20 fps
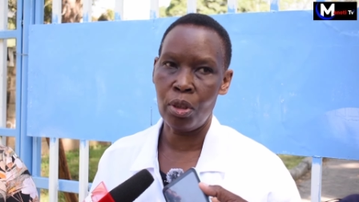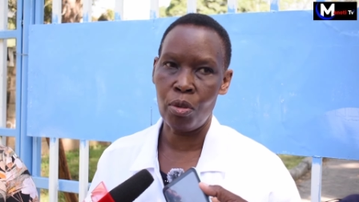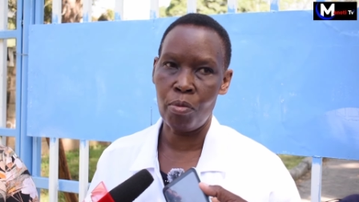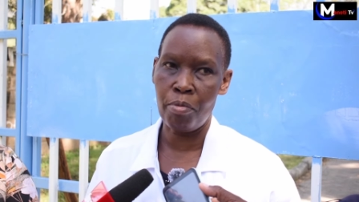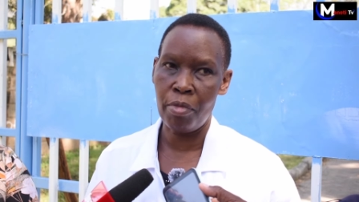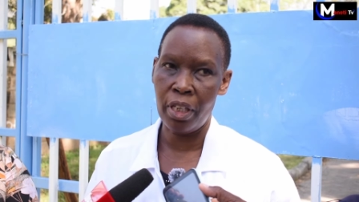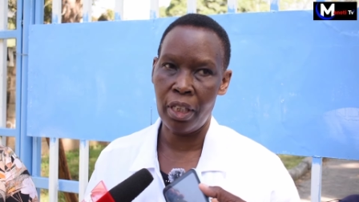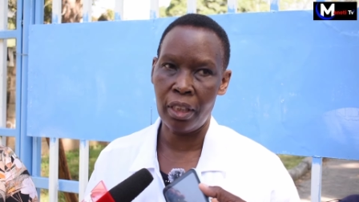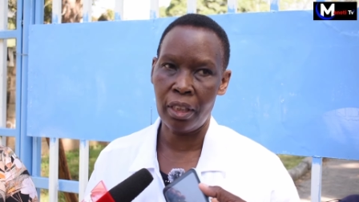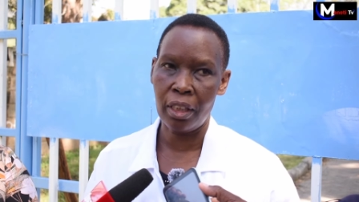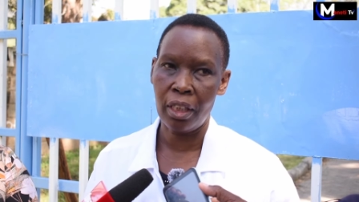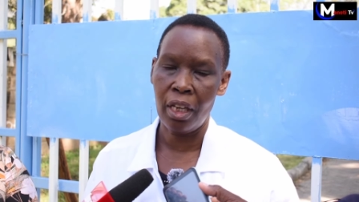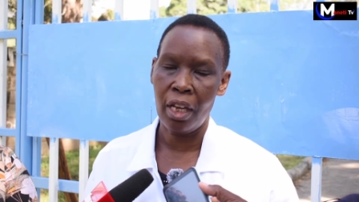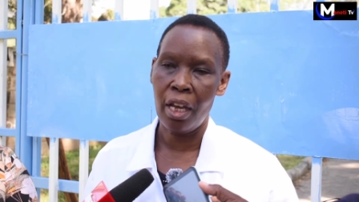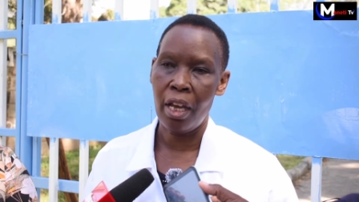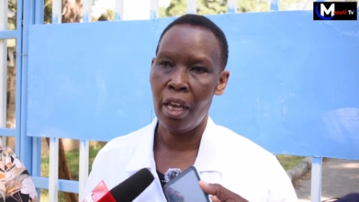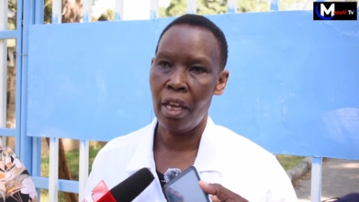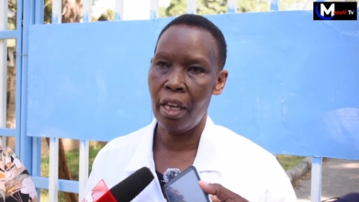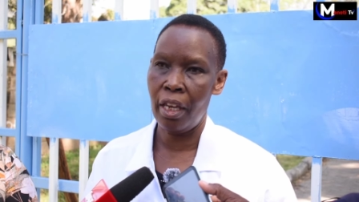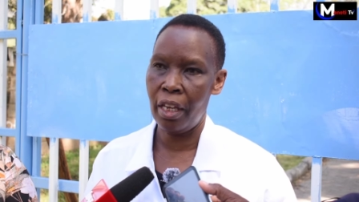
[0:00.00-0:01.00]
to miss
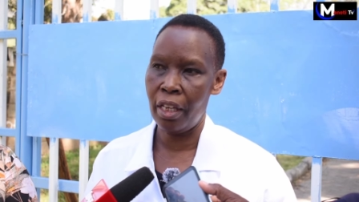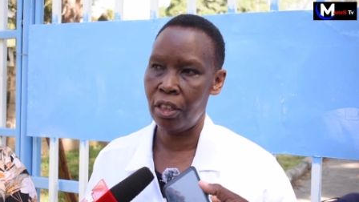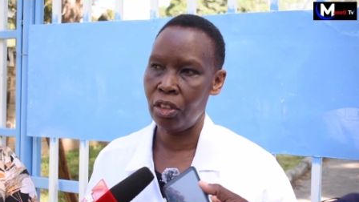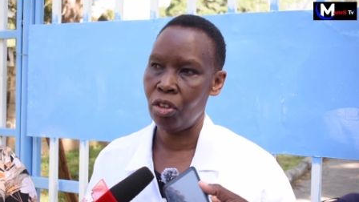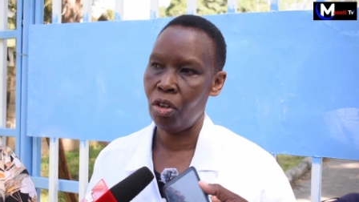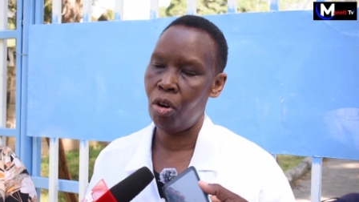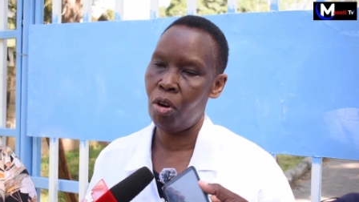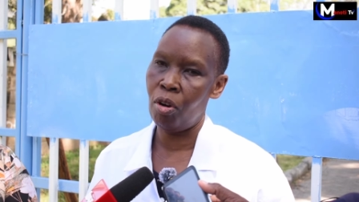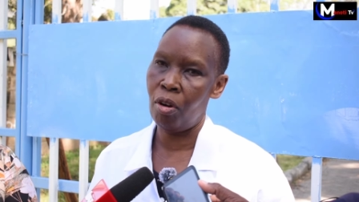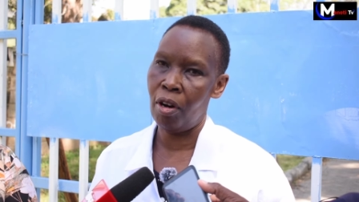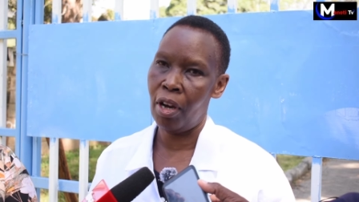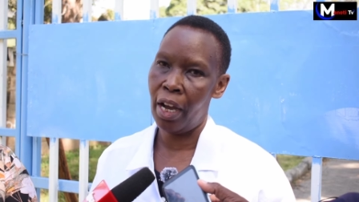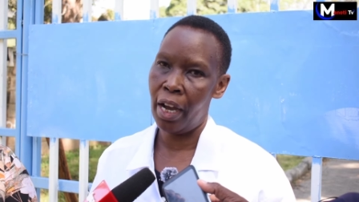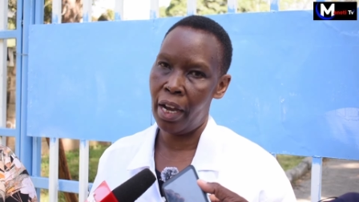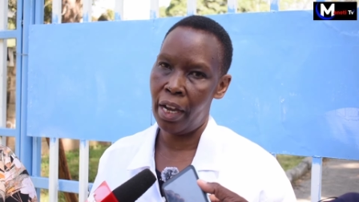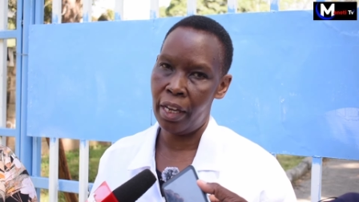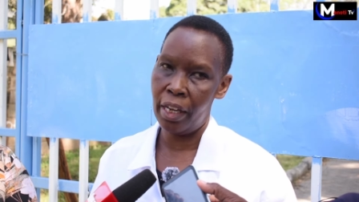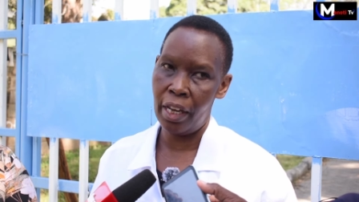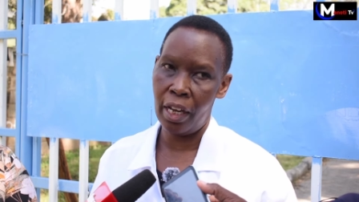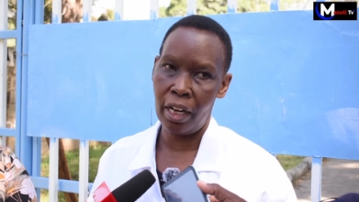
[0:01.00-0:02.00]
his or
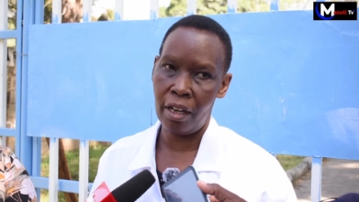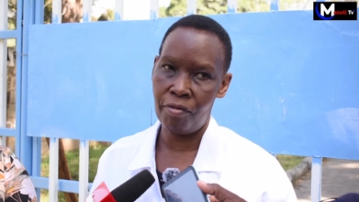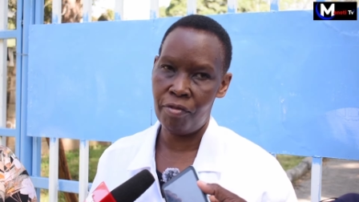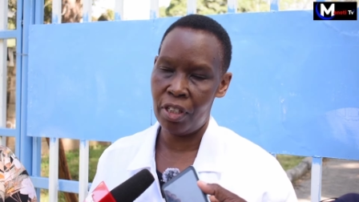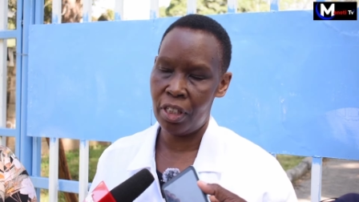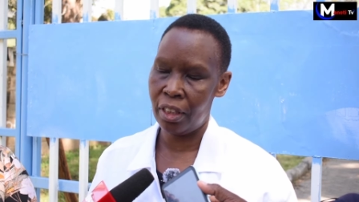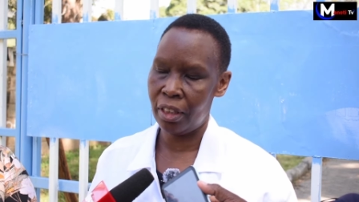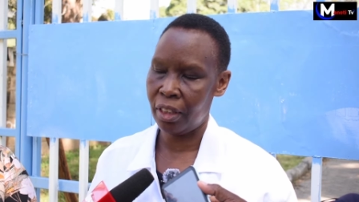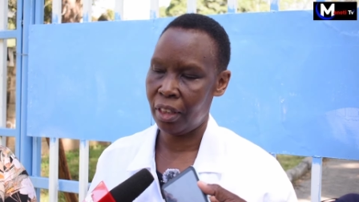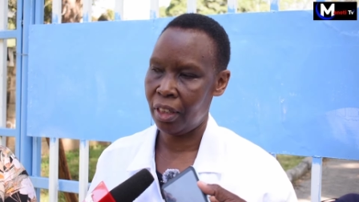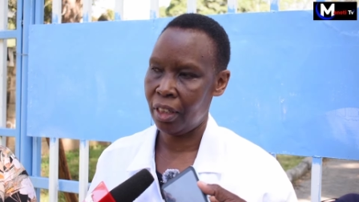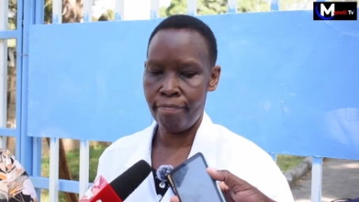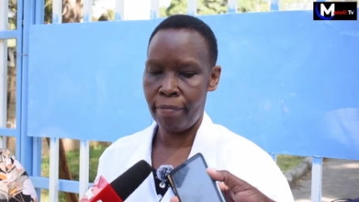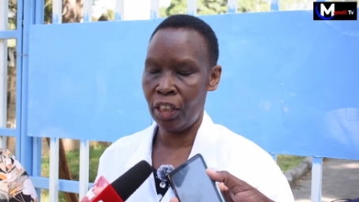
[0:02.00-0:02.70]
her ARVs.